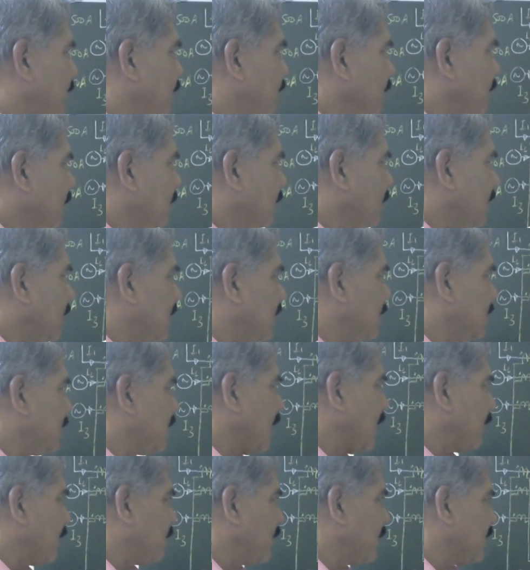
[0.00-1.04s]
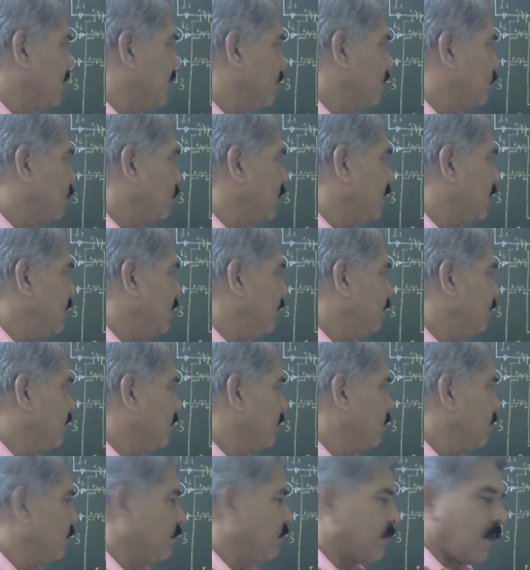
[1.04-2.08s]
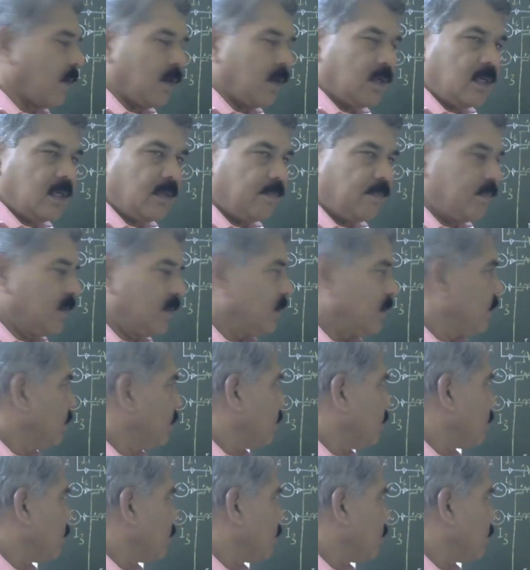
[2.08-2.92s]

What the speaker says: that is diverted to the fault. So